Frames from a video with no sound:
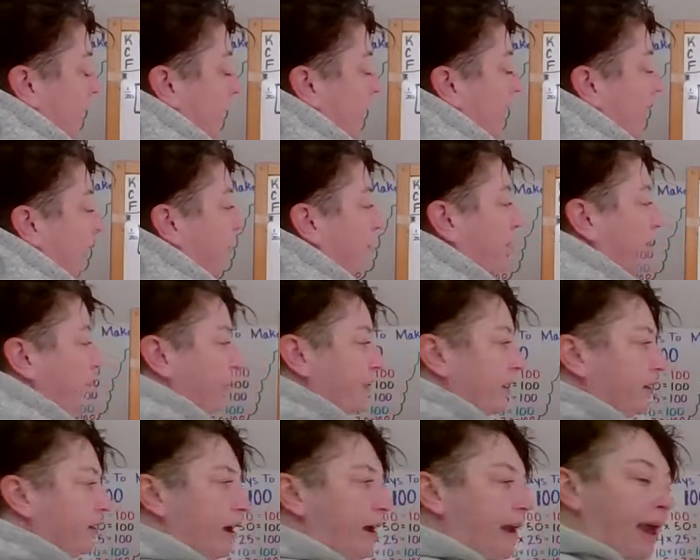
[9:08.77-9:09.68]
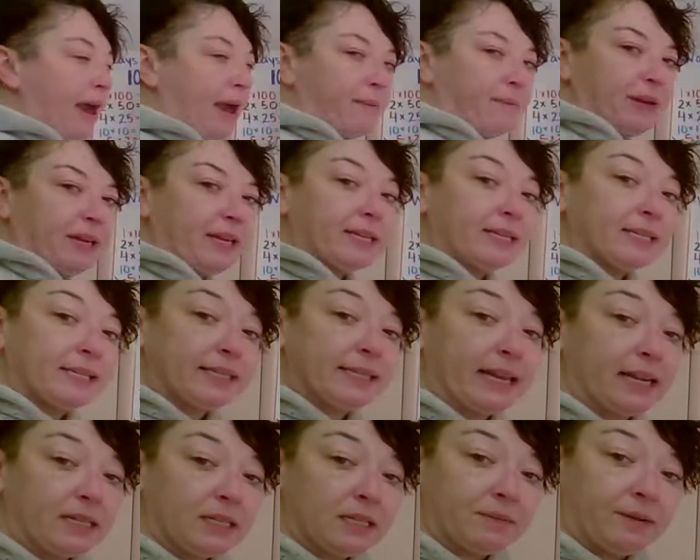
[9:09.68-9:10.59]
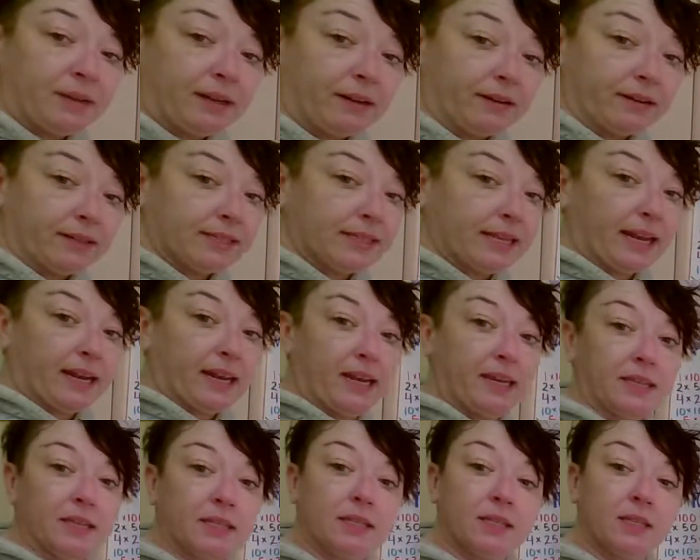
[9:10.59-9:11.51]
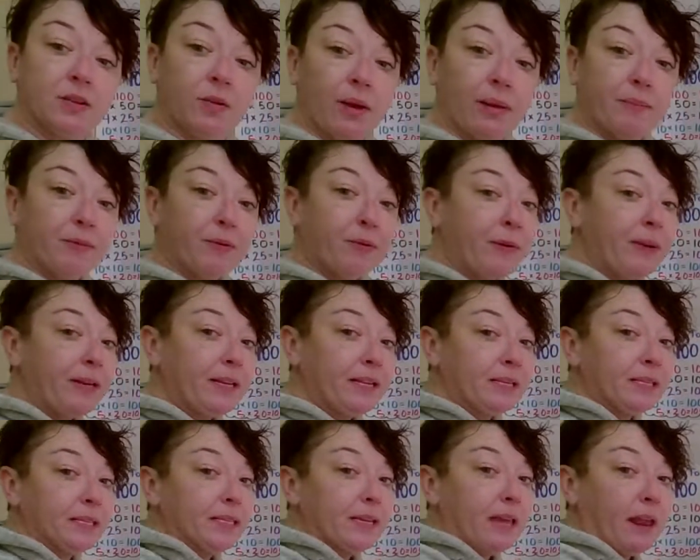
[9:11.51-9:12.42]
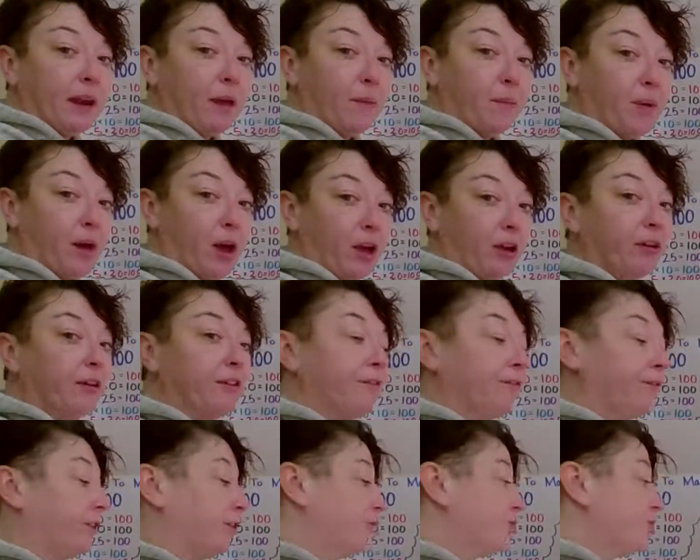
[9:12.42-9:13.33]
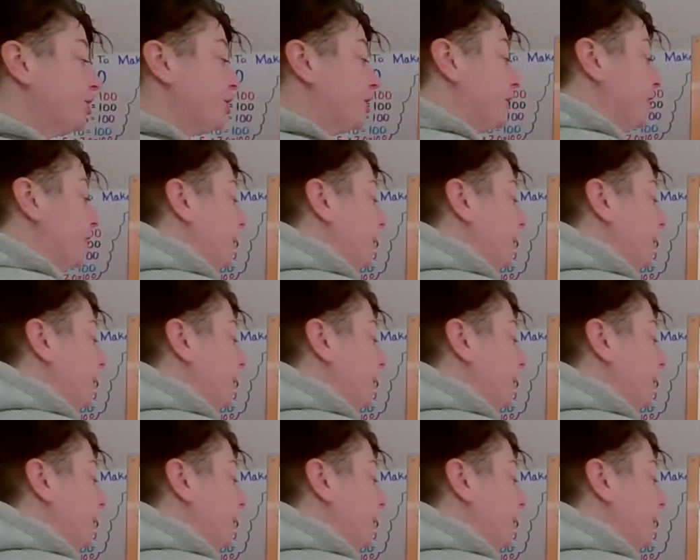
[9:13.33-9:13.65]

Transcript: And I want to figure out how many centimeters that is. So I'm going to set up a conversion